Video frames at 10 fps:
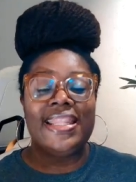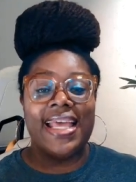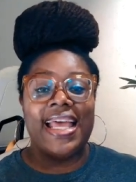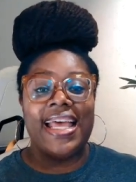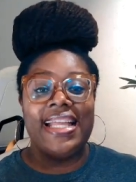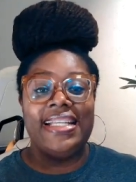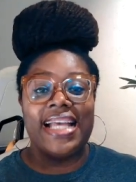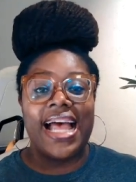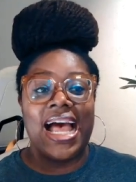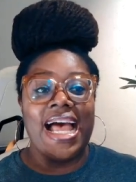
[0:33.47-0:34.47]
that
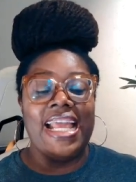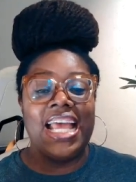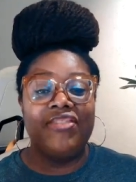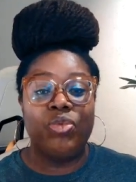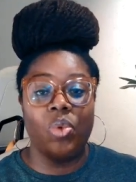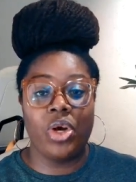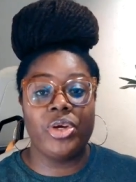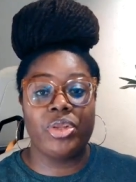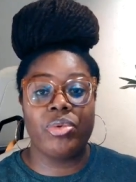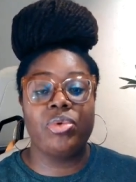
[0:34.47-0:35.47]
I have
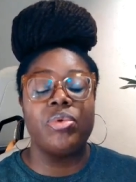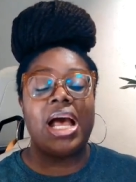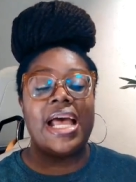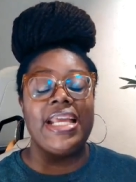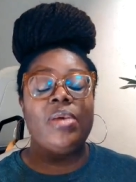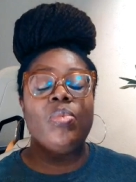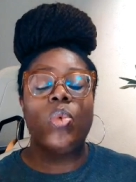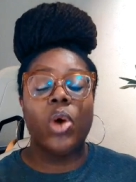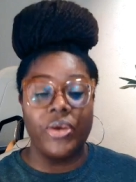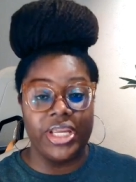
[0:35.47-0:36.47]
worked through. I am
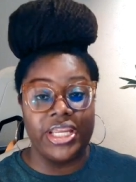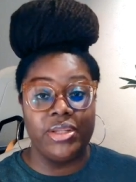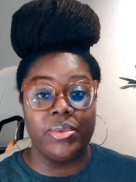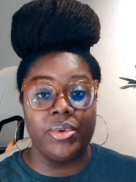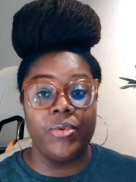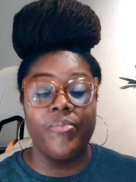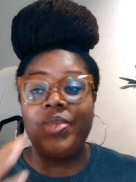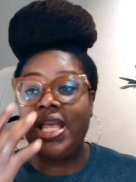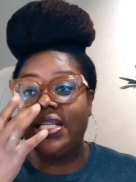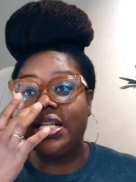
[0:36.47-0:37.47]
working through
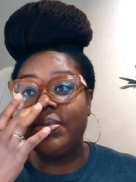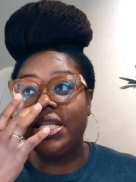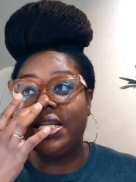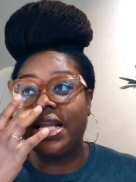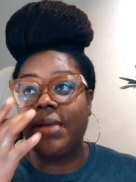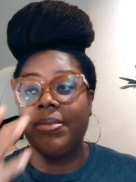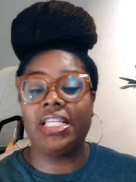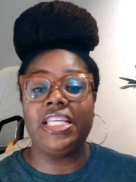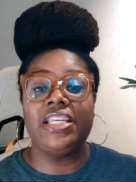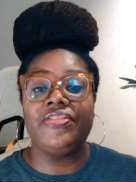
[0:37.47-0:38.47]
something that I
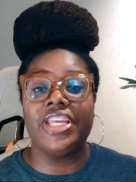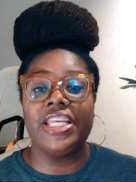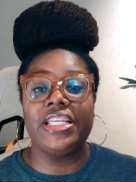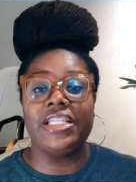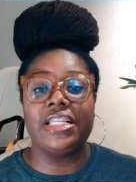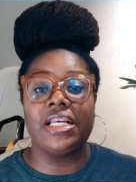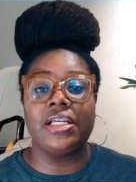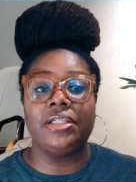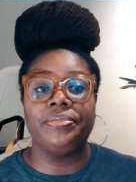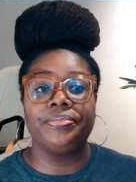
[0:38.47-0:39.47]
believe is.
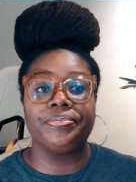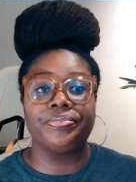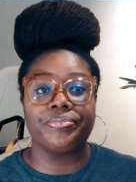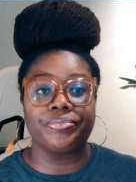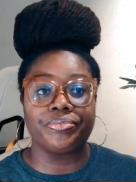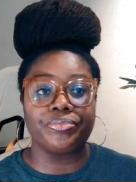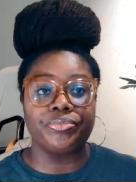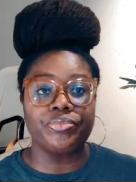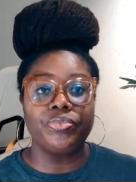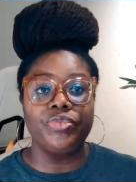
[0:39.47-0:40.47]
Um,
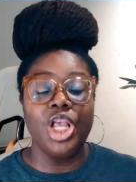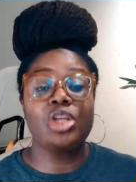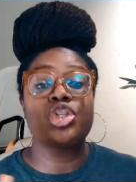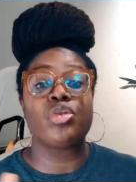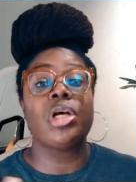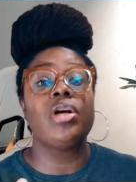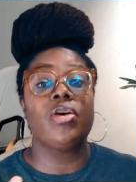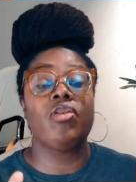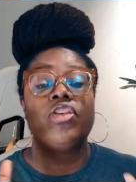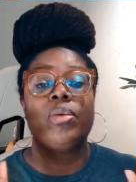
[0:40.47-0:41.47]
a
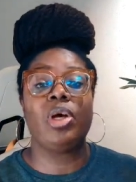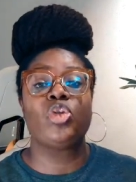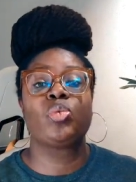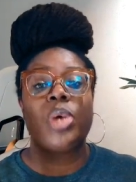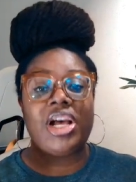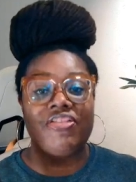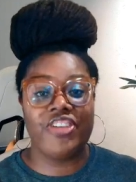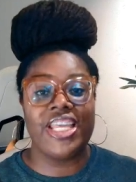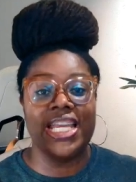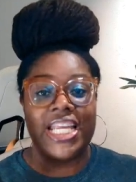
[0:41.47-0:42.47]
struggle for most
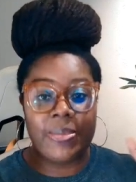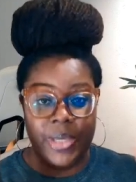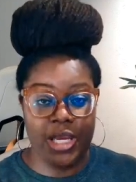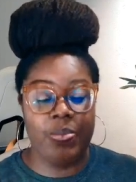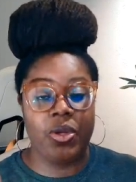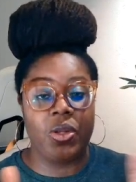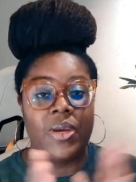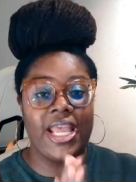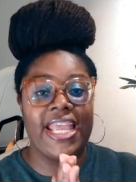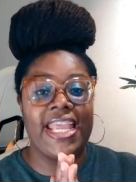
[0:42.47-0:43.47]
prophetic people,
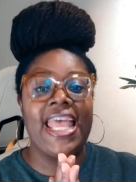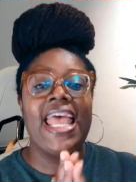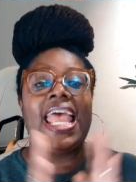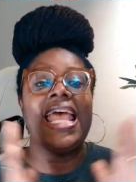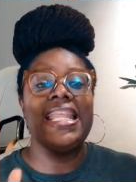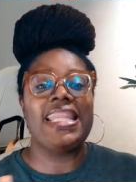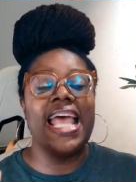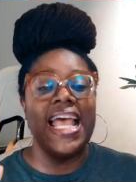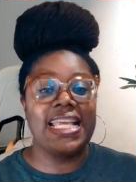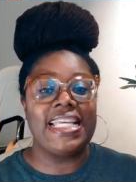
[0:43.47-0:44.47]
okay? And
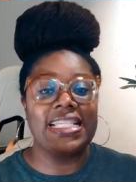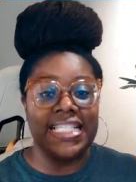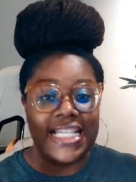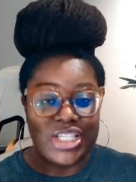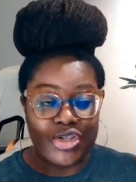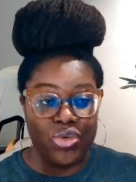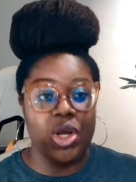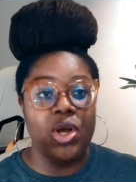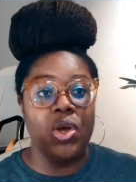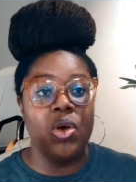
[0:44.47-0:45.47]
that is the
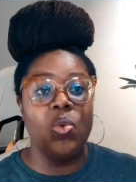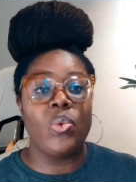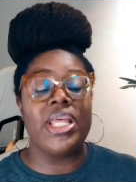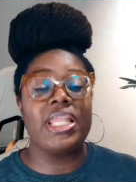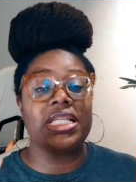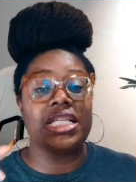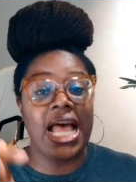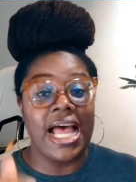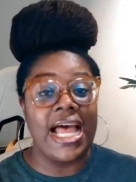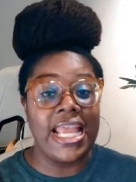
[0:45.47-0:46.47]
struggle with
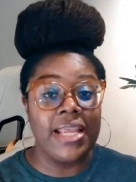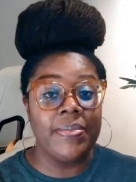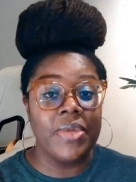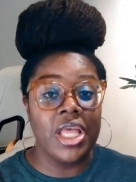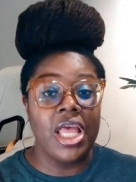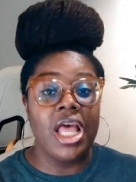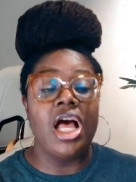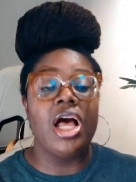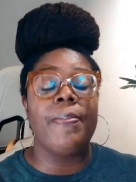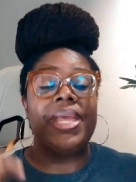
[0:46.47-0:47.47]
time,
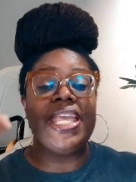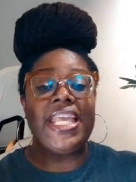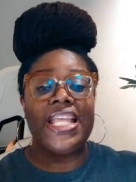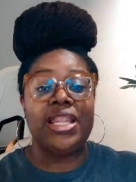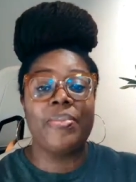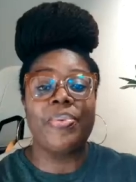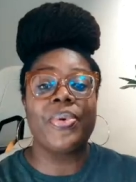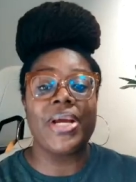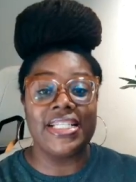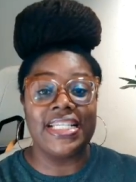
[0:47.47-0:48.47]
uh, being in the
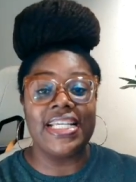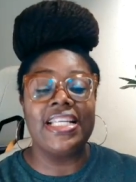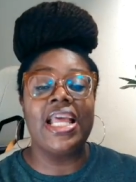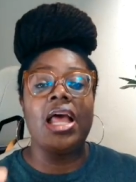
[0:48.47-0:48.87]
present,